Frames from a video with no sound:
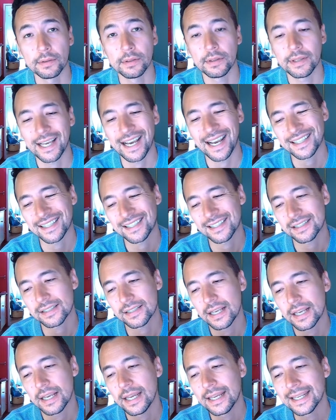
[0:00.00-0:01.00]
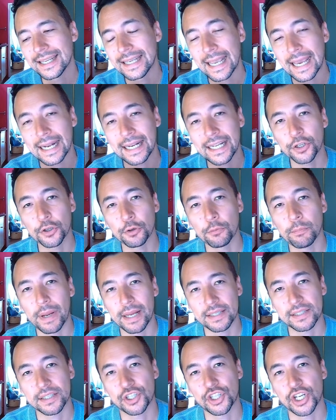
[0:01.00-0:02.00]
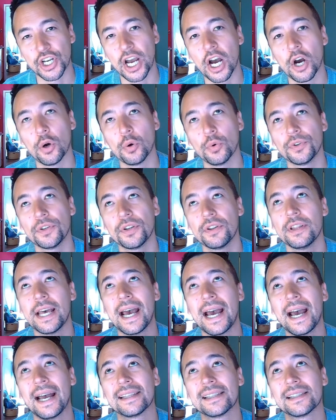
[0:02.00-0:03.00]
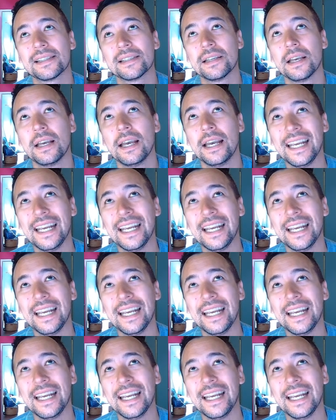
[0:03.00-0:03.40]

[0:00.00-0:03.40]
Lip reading: That's getting your message out. That's